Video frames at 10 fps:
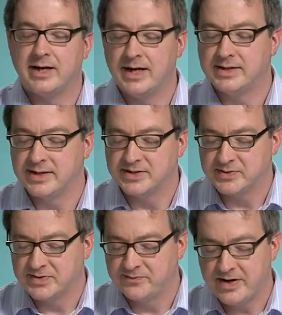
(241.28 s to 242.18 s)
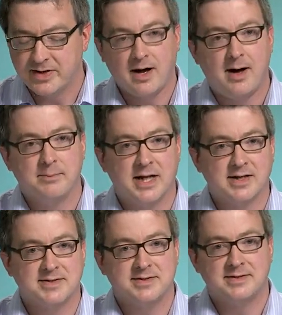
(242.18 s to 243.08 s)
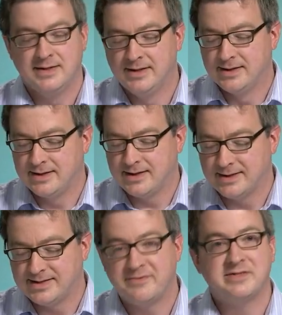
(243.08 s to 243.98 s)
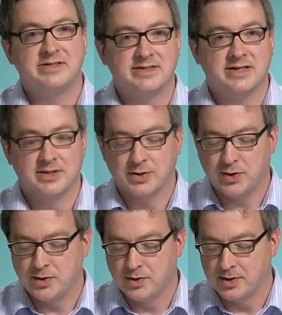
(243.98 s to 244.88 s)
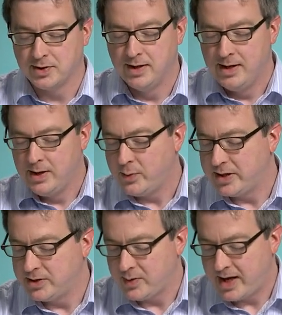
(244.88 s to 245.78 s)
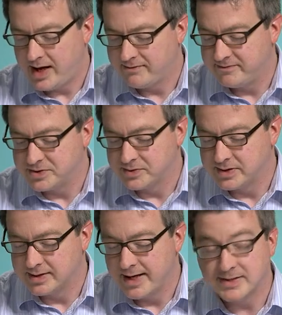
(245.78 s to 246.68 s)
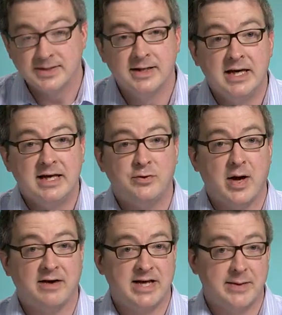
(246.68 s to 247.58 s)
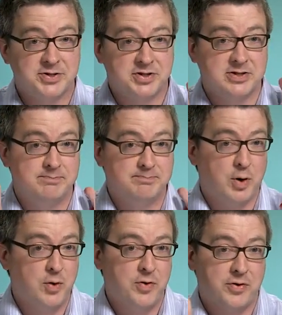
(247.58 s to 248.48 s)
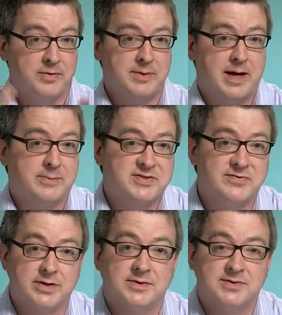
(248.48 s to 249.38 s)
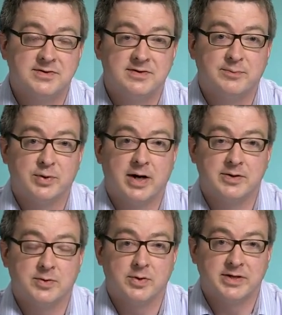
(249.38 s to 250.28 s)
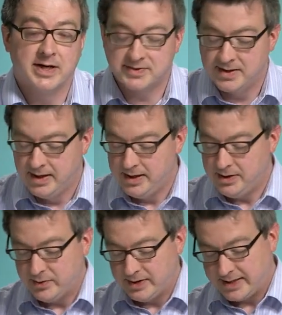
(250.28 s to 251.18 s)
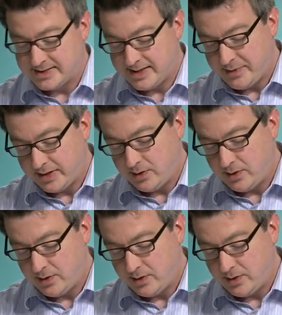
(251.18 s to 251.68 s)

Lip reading: entity. So some very complex deficits can occur when you have visual neglect. If you have damage to both hemispheres of parietal cortex, you can get something